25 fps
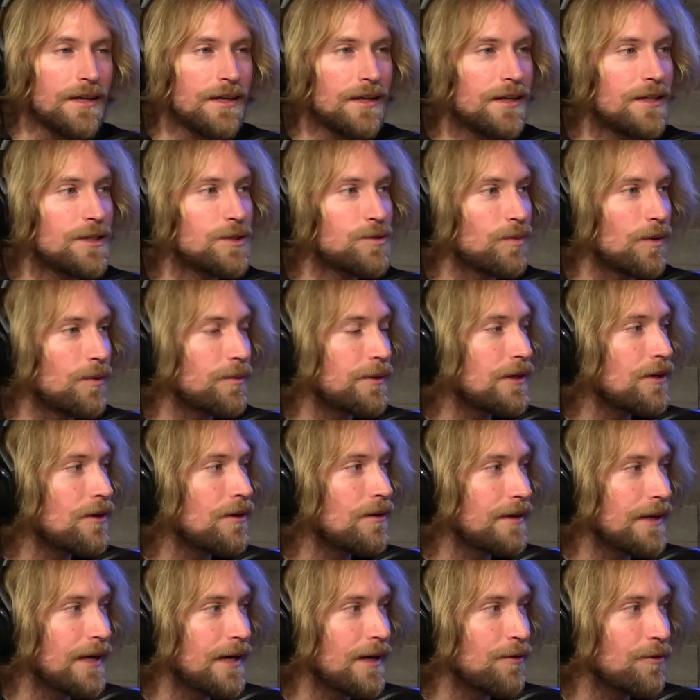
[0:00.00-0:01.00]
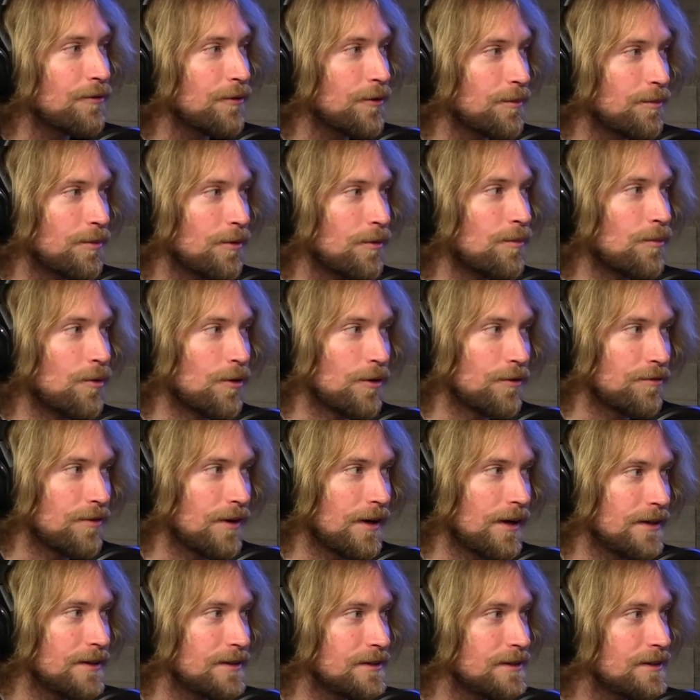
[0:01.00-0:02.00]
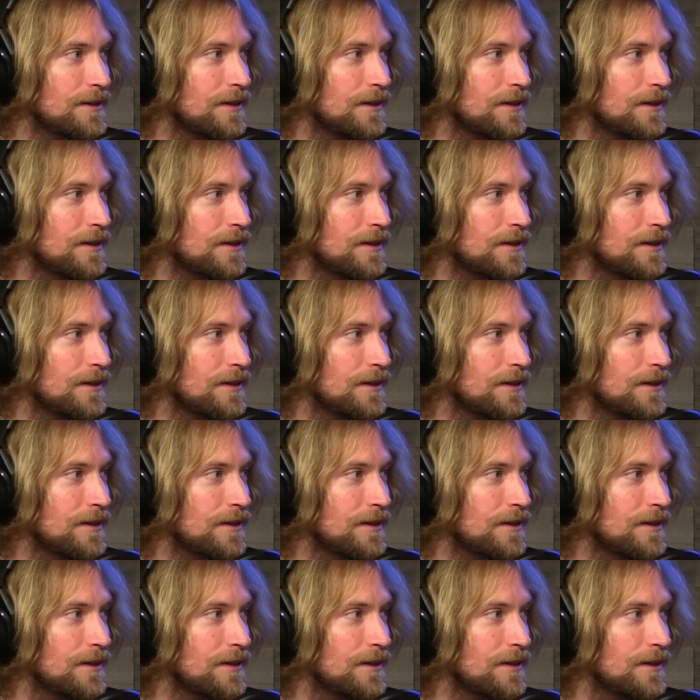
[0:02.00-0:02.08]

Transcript: is what we call anthropomorphized.